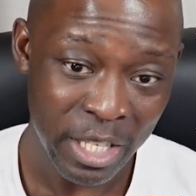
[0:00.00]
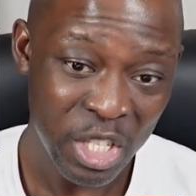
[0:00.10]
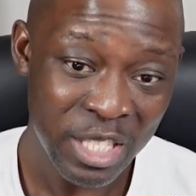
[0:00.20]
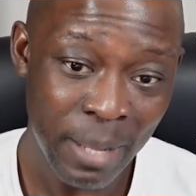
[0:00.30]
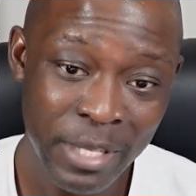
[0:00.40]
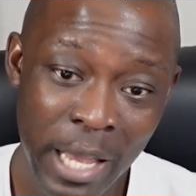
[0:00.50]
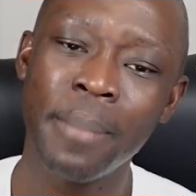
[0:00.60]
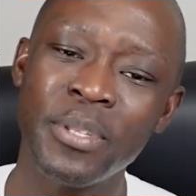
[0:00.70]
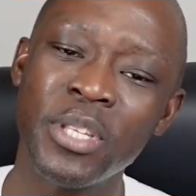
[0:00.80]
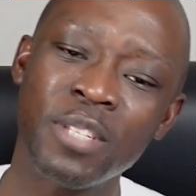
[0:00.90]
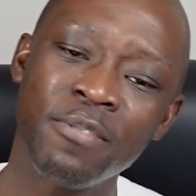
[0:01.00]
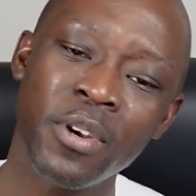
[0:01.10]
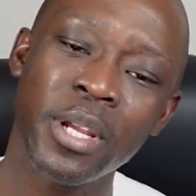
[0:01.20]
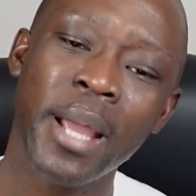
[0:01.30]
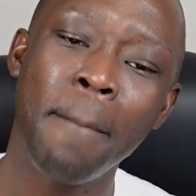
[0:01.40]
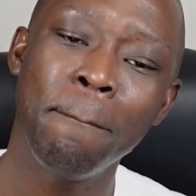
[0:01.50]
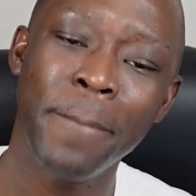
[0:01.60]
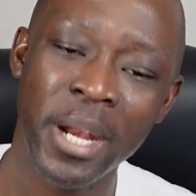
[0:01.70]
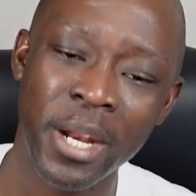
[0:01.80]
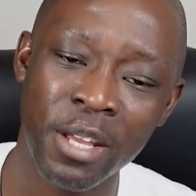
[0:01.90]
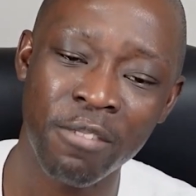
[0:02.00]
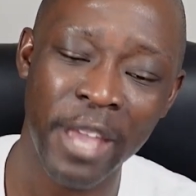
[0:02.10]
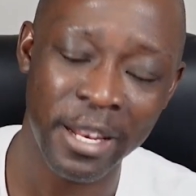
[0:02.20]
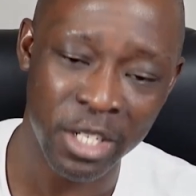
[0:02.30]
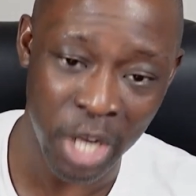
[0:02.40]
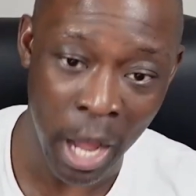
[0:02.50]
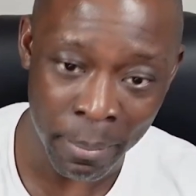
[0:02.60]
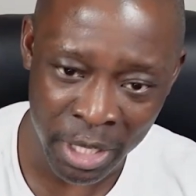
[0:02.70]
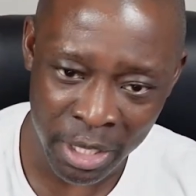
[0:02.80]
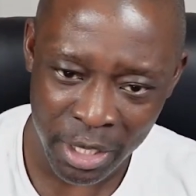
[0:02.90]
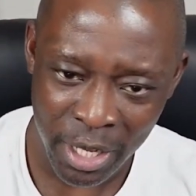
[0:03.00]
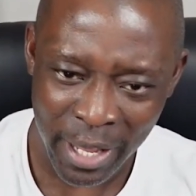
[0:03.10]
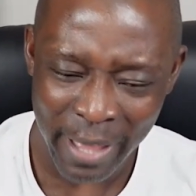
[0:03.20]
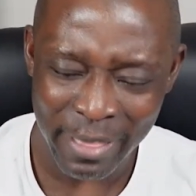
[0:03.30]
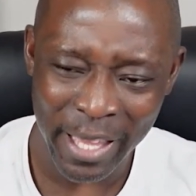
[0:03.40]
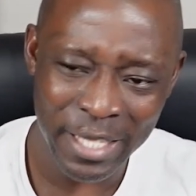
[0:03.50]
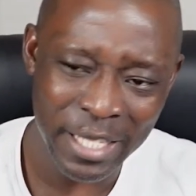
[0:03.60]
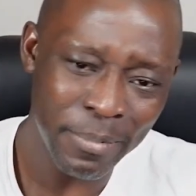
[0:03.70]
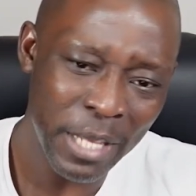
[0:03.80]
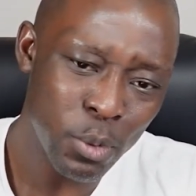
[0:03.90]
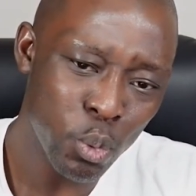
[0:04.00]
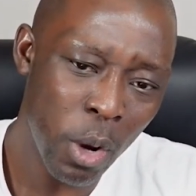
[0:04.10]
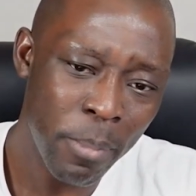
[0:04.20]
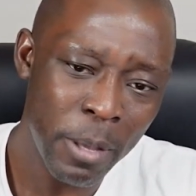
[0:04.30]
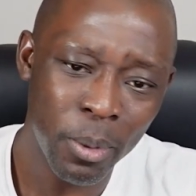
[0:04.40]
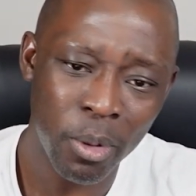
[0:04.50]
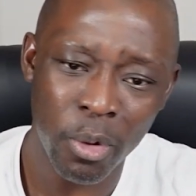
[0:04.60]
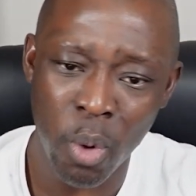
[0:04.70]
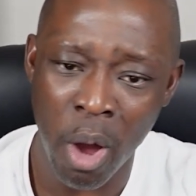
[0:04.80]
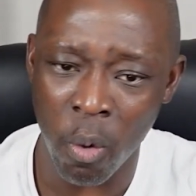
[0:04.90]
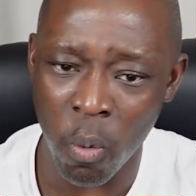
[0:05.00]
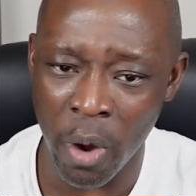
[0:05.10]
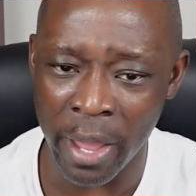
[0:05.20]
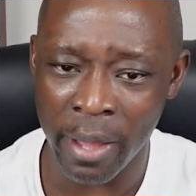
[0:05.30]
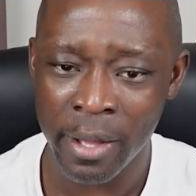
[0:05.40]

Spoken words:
sometimes seen as very competitive and dominant, and they can sometimes rub people the wrong way.